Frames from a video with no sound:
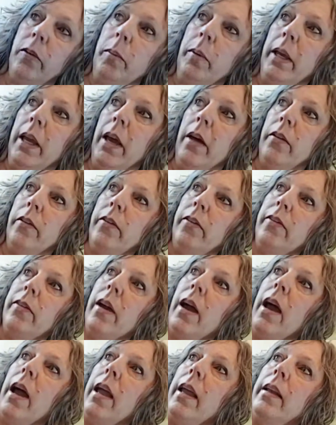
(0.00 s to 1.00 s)
to be
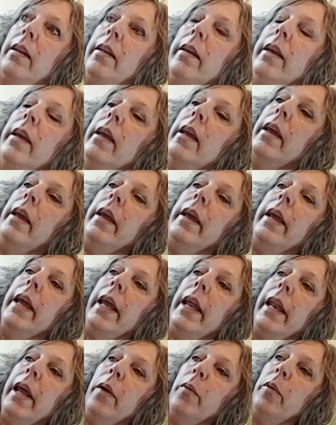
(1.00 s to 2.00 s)
outside.
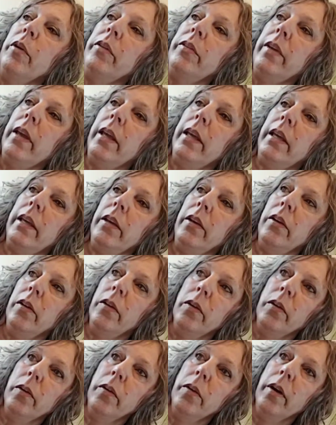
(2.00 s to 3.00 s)
And I will take
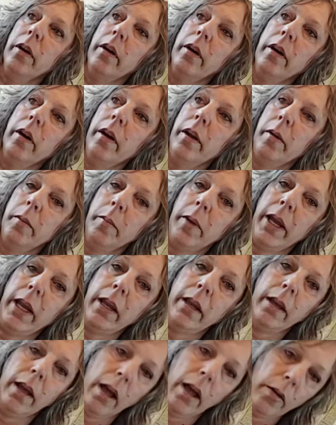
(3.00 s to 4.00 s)
you on
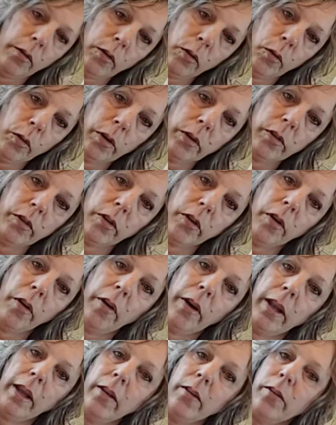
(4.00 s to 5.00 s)
my outdoor
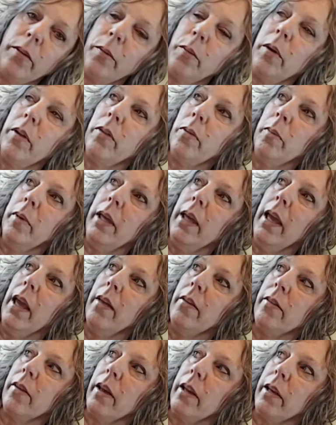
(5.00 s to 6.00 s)
journeys with me
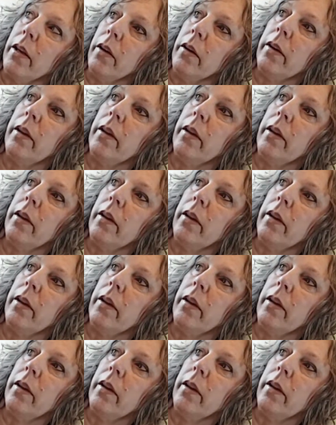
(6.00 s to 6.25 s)
as I